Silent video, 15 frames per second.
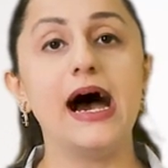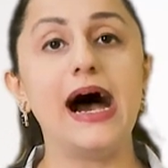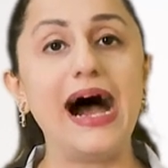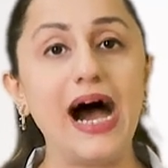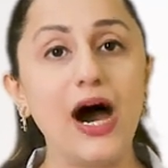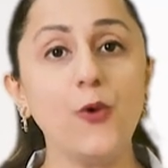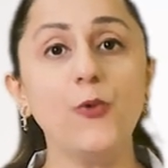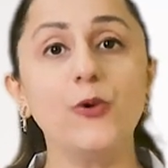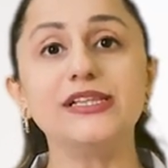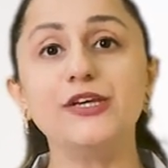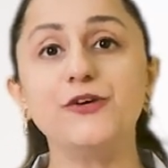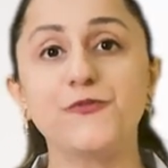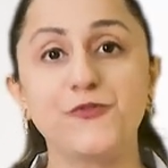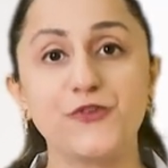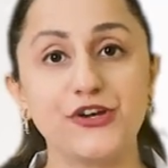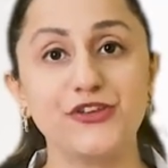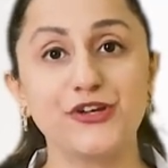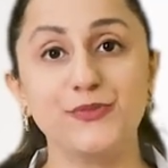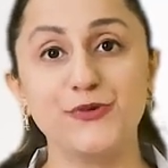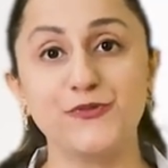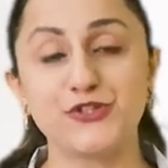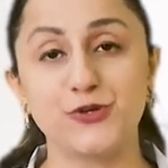How will you further
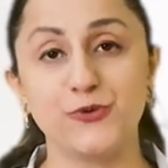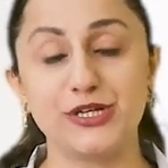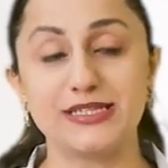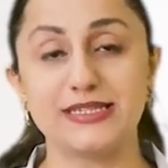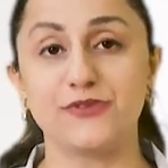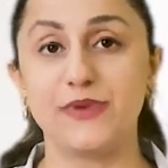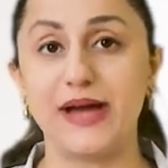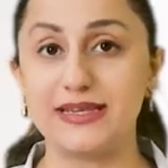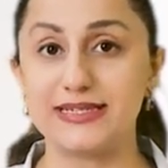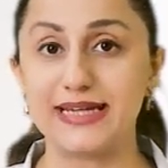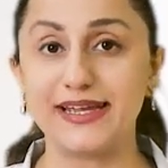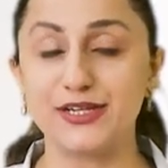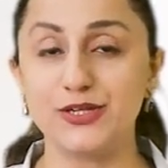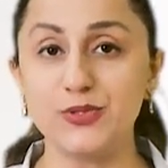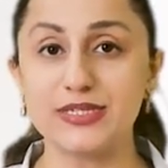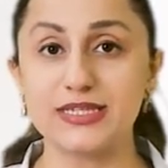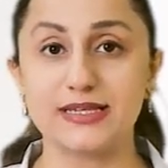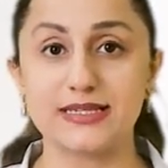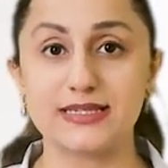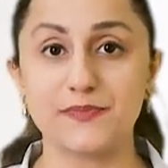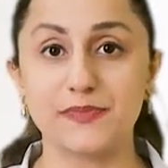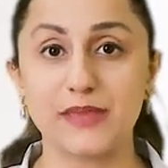move towards the right
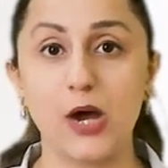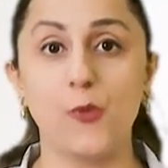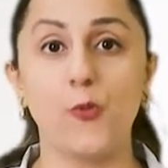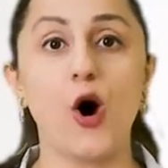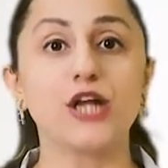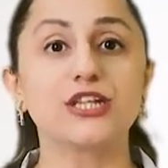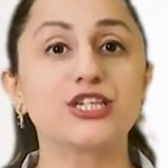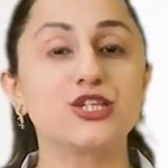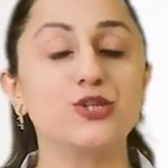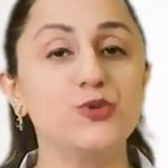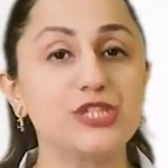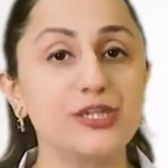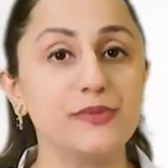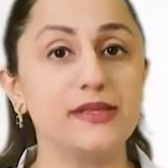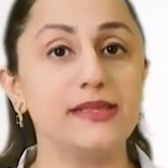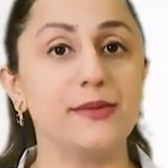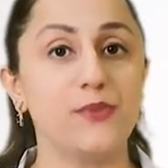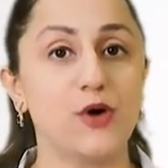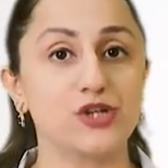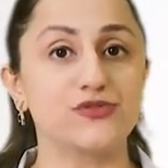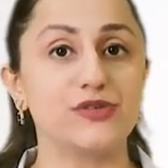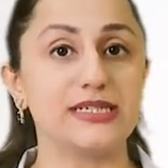diagnosis? What suitable
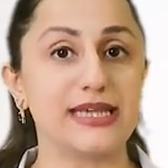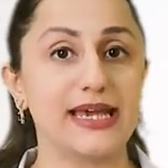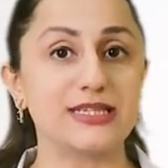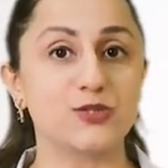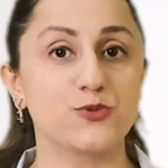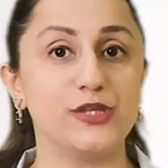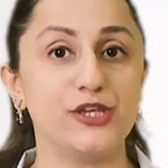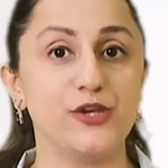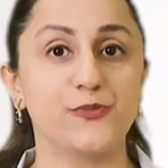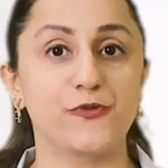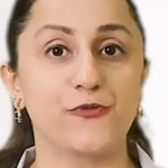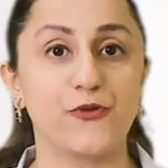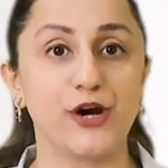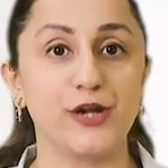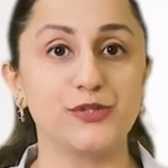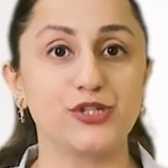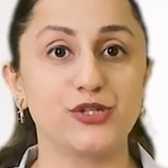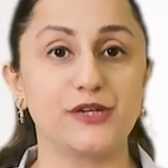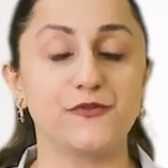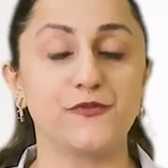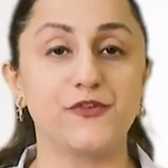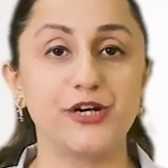laboratory tests will you perform to
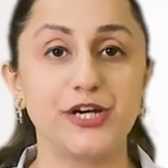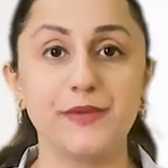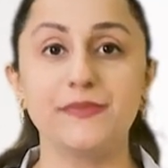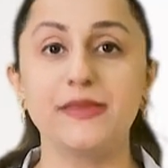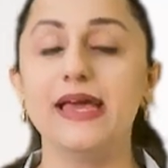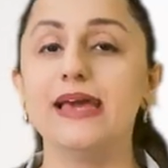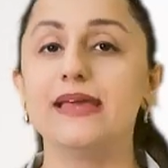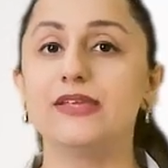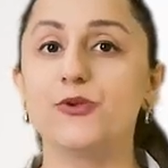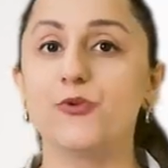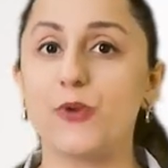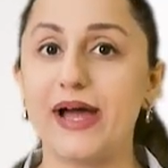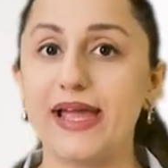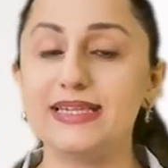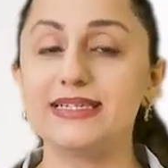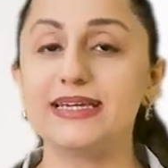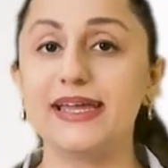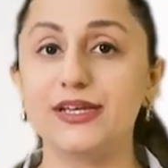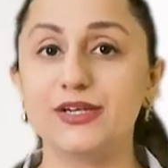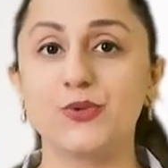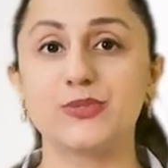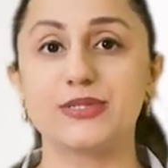confirm the right
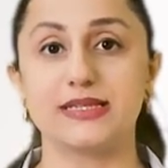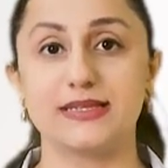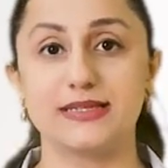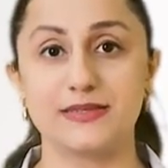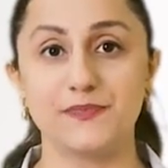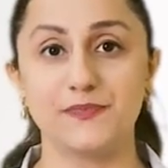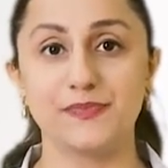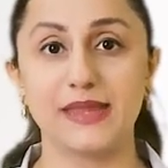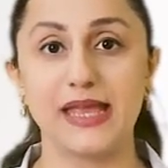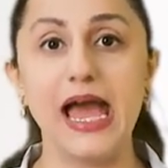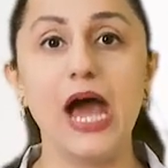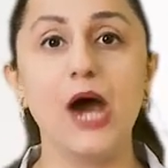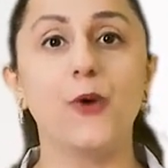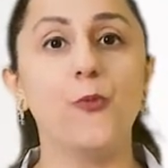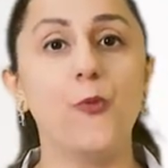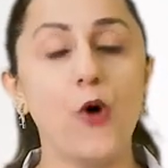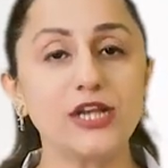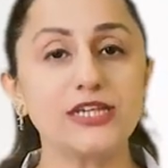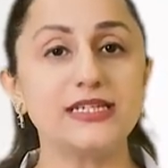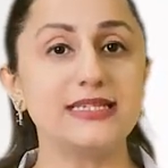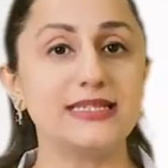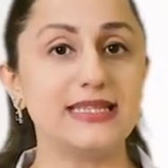diagnosis?
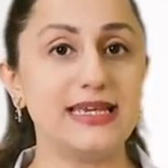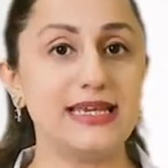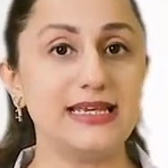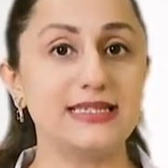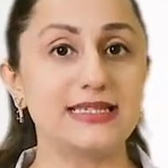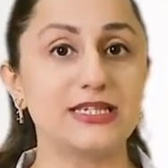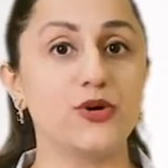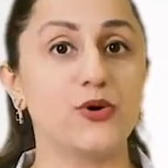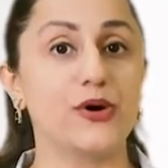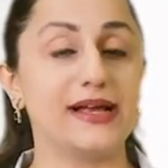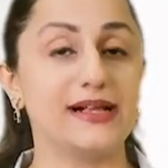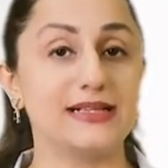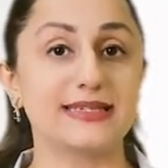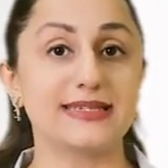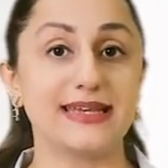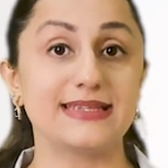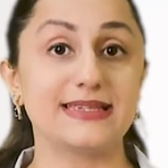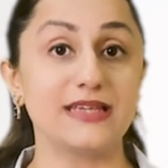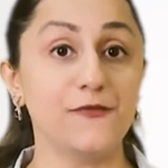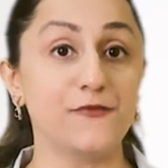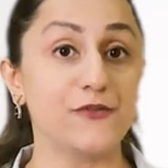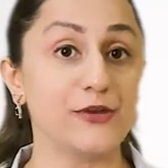What disease your Elsa is
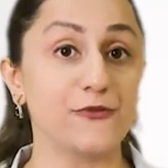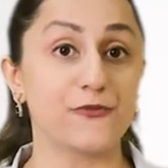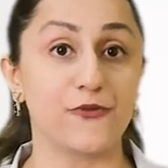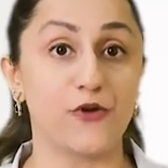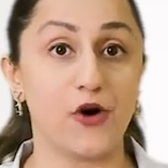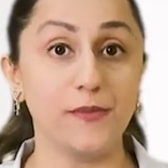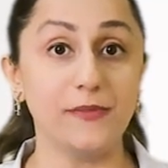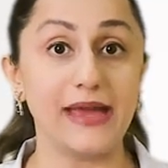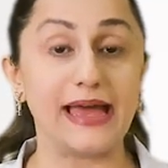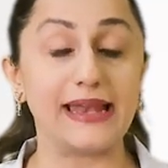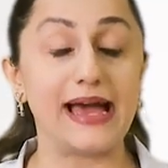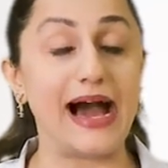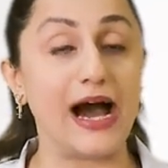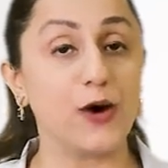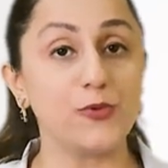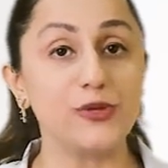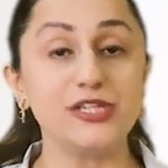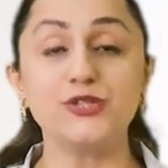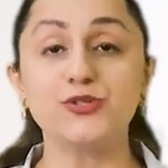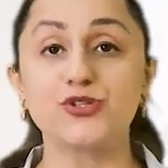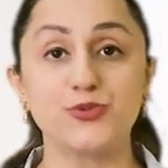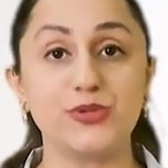suffering from, and how will
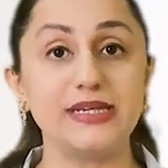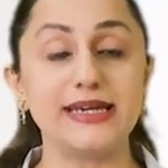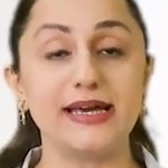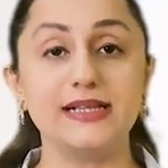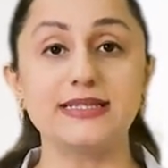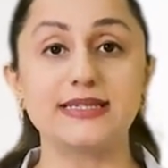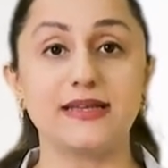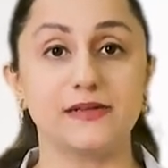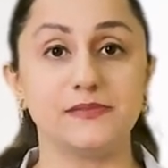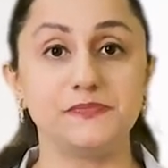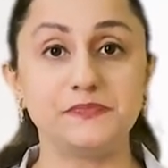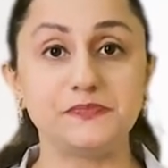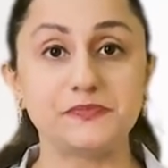you treat Elsa?